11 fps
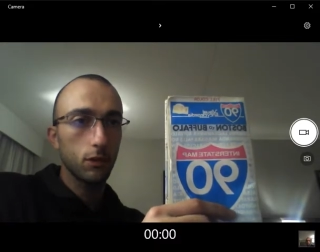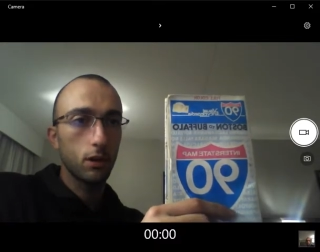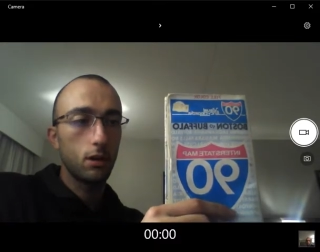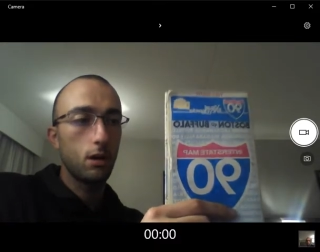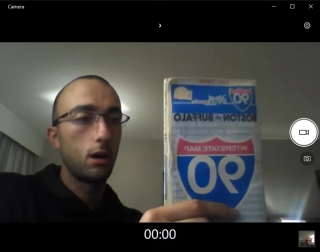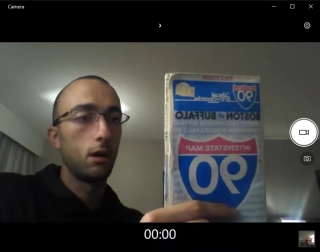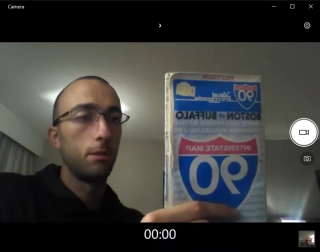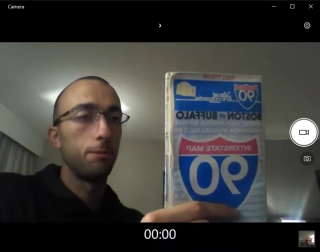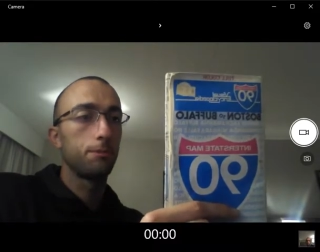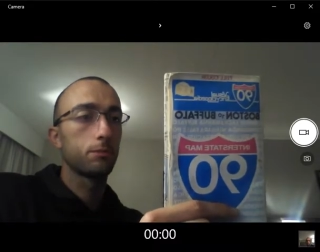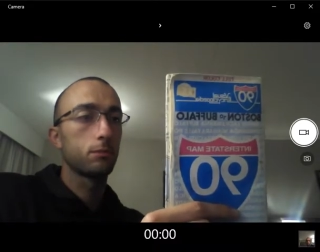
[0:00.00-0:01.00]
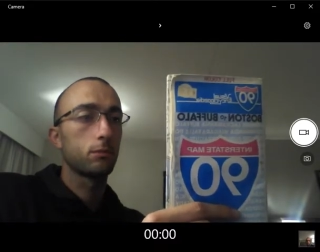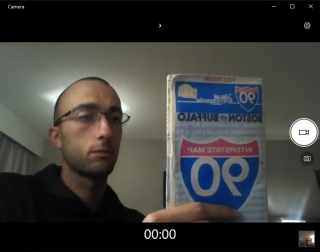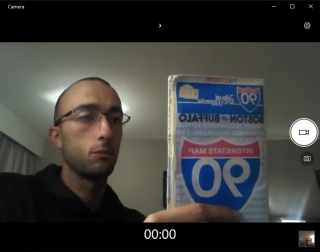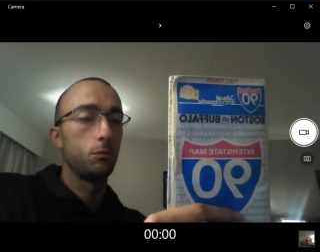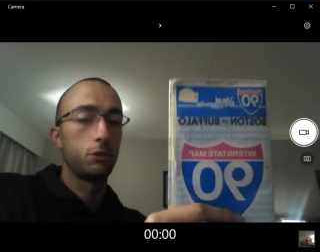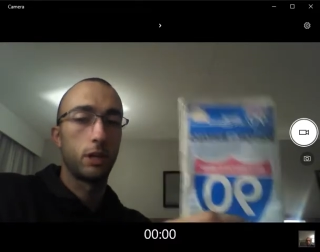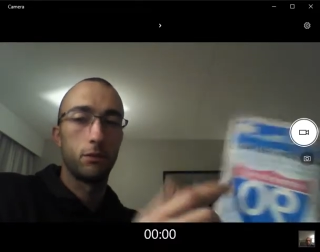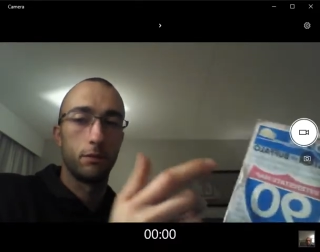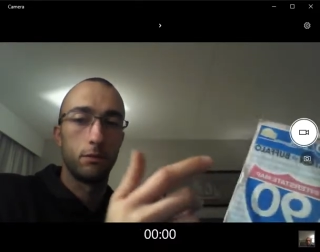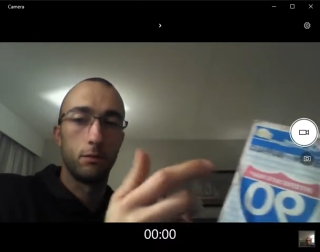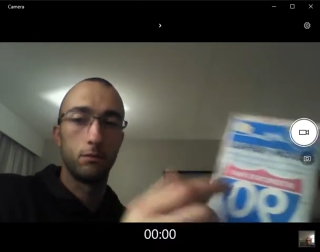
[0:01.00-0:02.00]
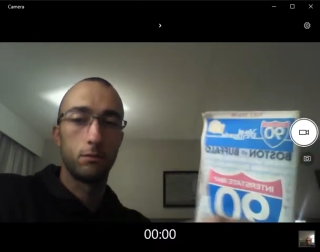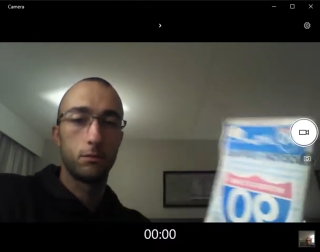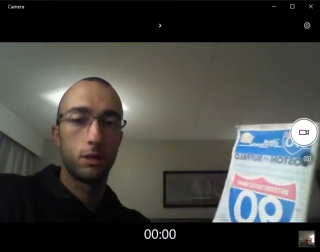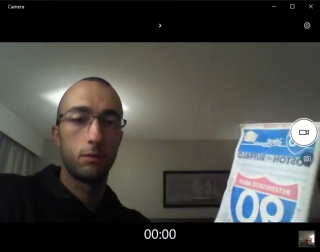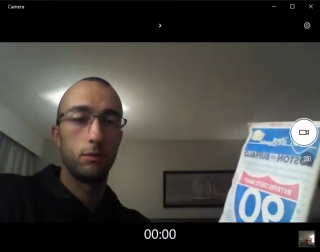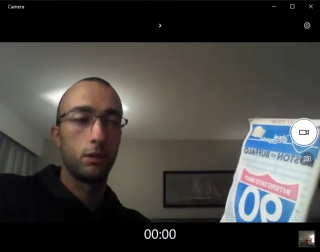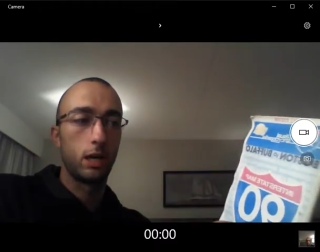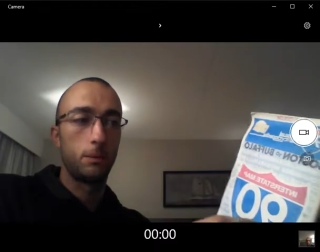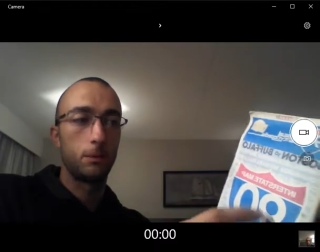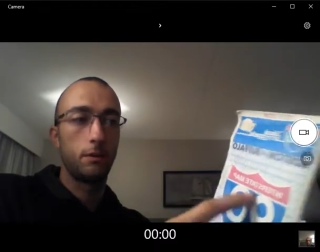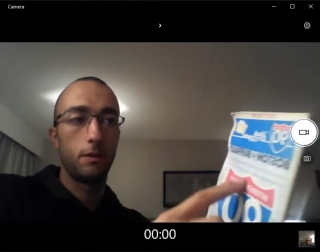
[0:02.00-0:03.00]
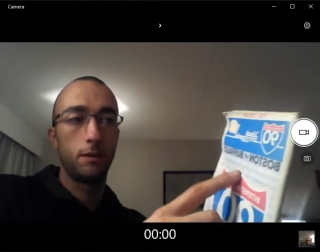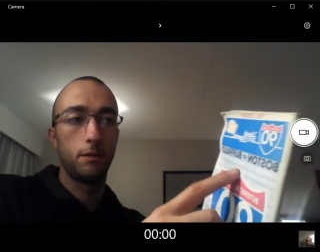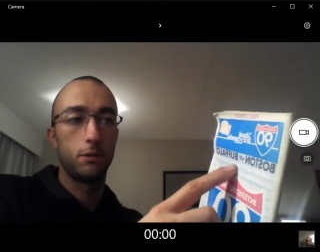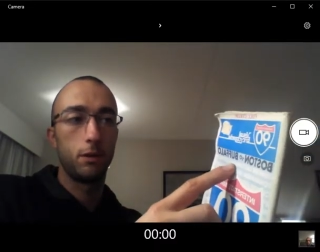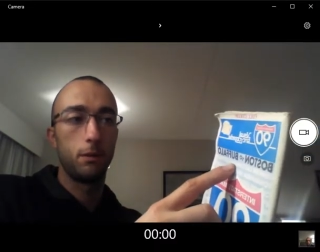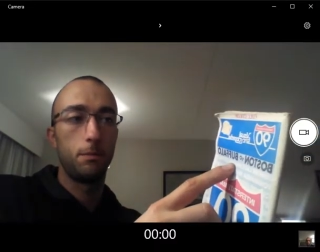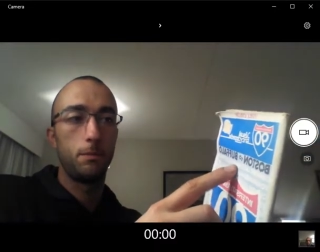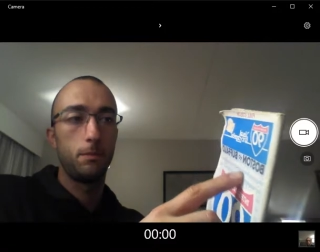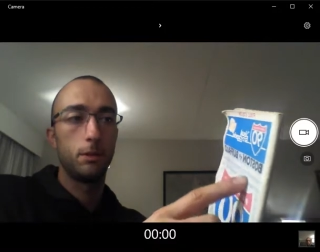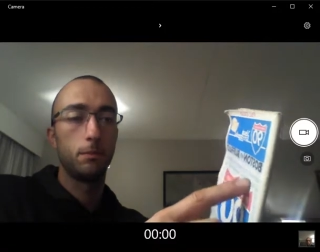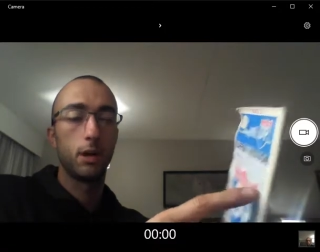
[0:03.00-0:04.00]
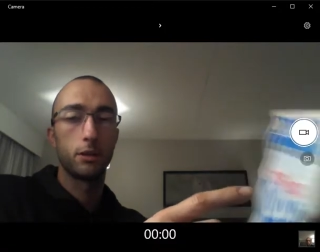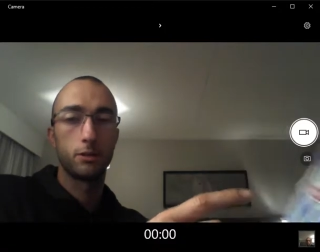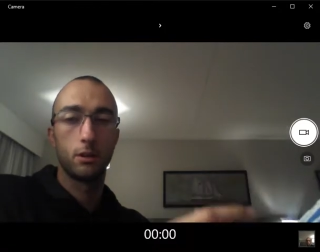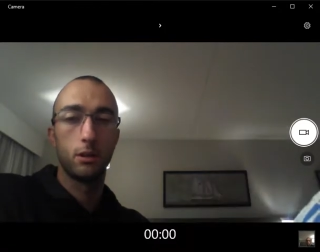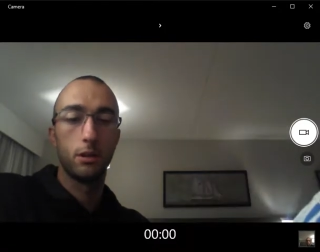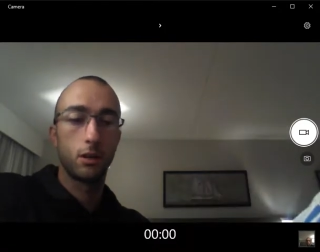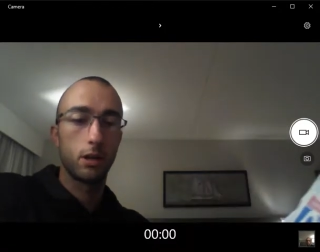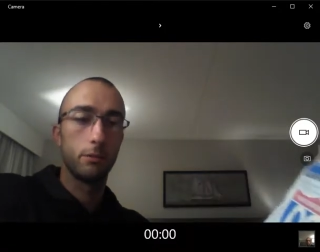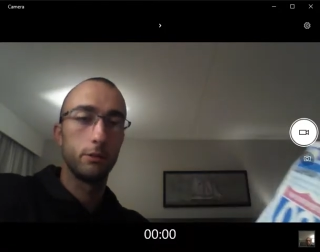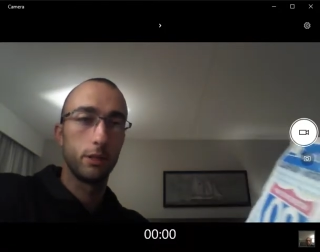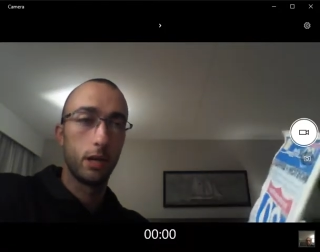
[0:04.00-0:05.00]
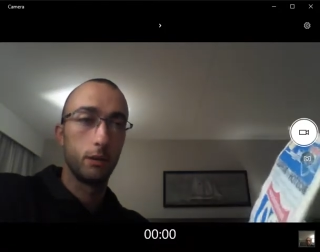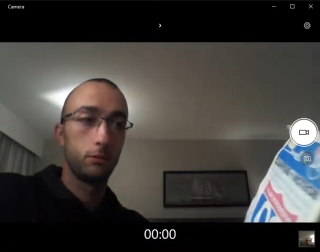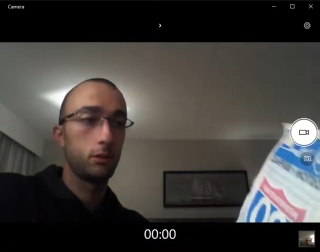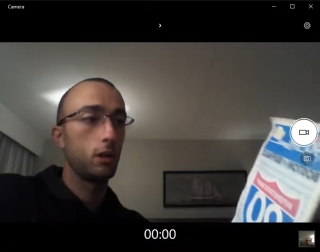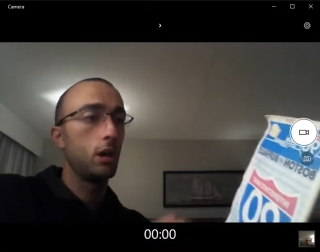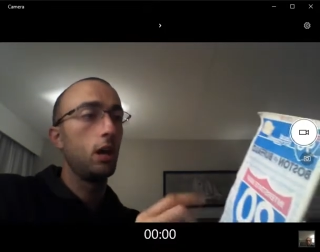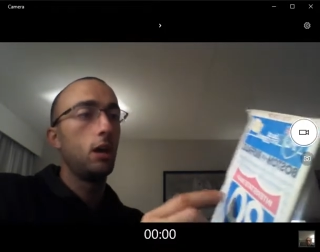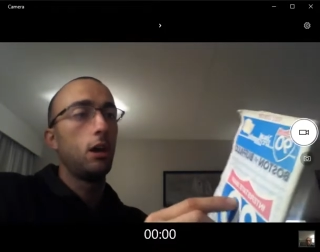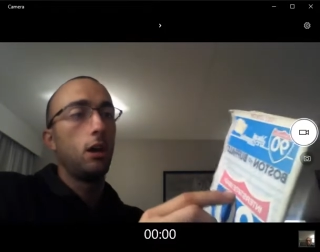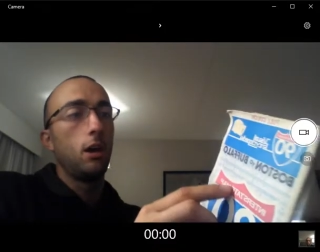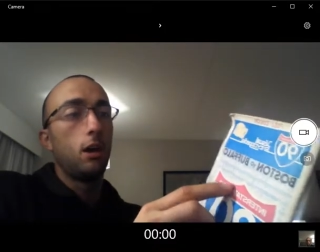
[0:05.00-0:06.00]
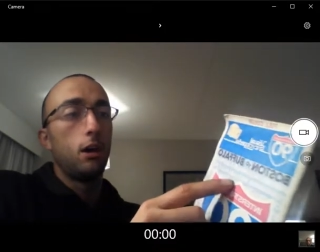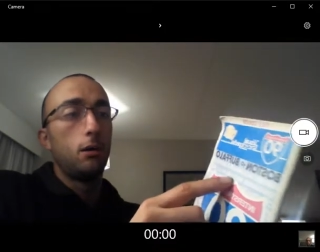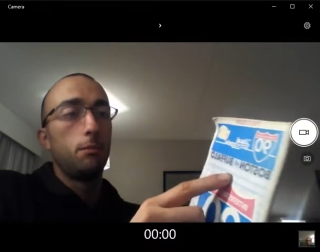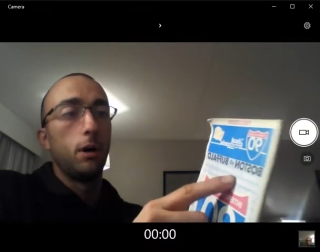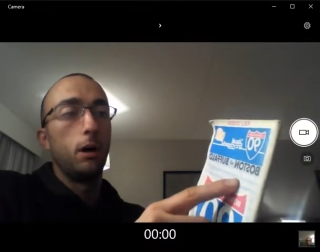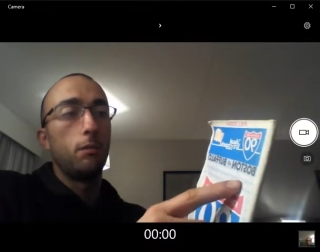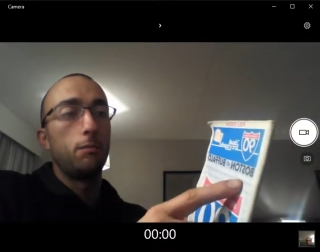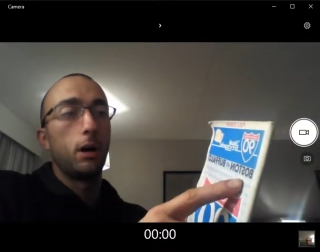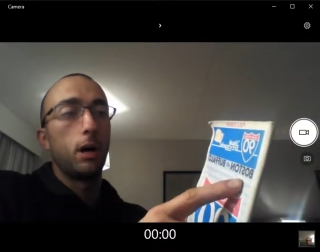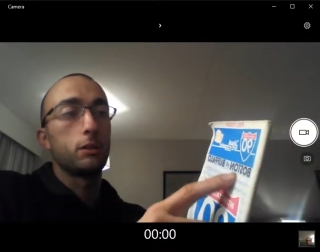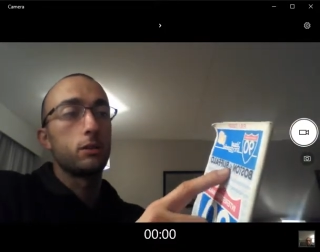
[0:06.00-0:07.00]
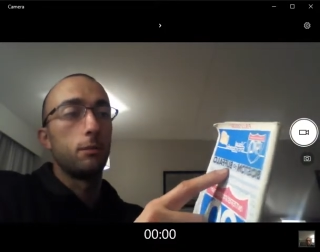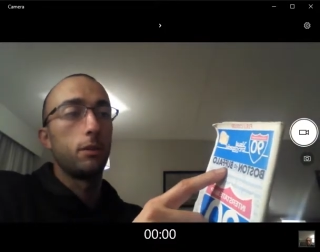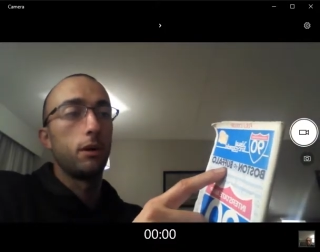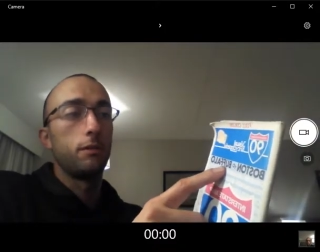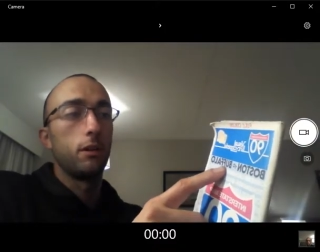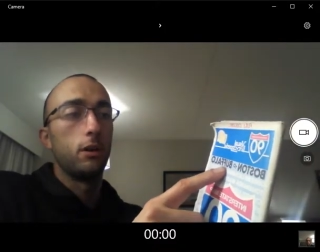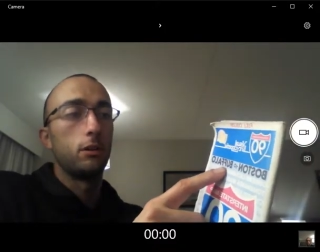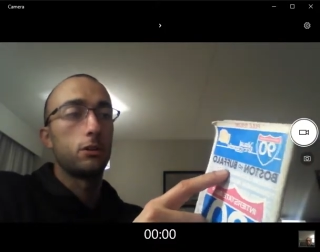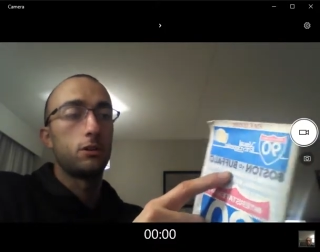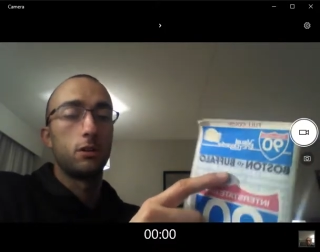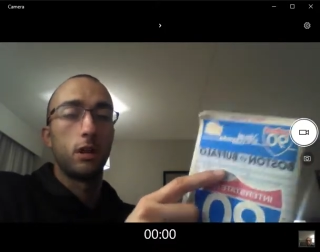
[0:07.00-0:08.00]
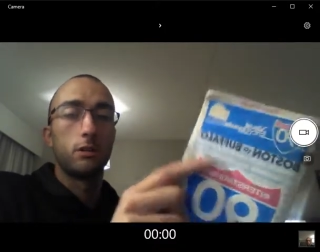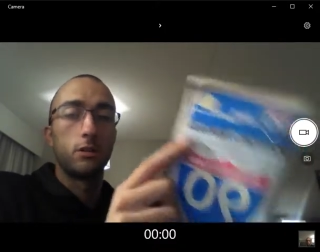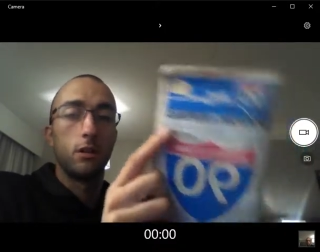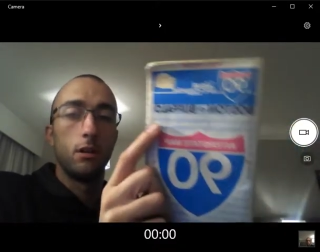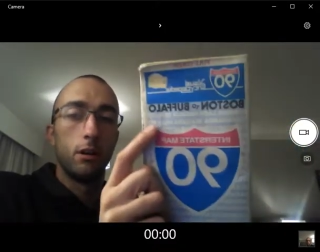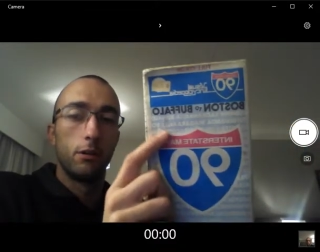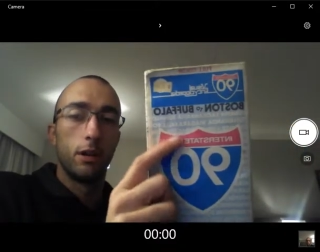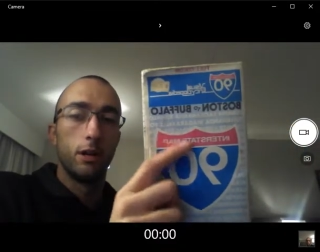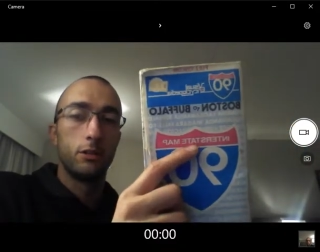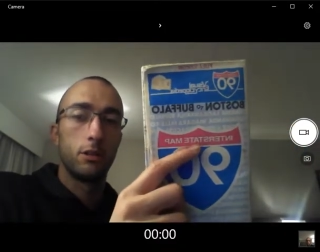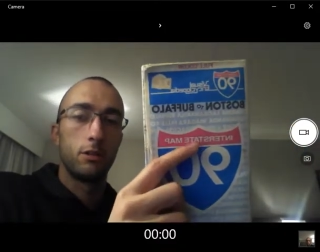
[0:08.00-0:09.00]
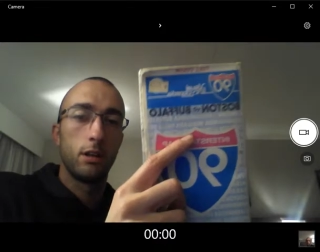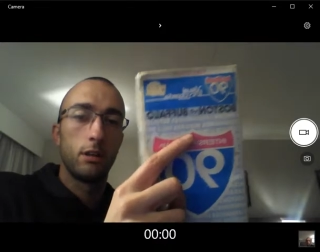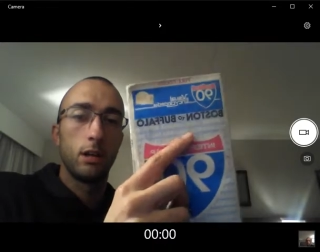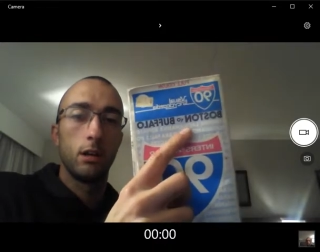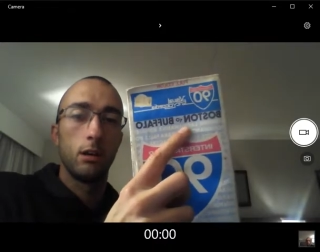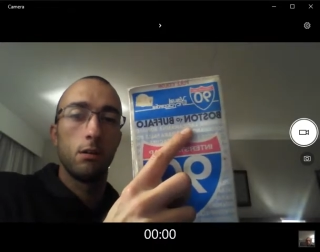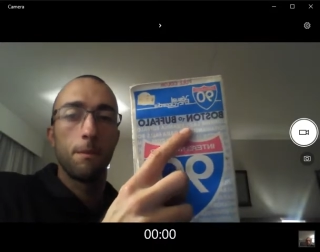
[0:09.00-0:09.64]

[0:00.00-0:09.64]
um, which I've driven several times. I've, I've driven to, to Boston a couple times, but Boston to Buffalo, just nice alliteration right there.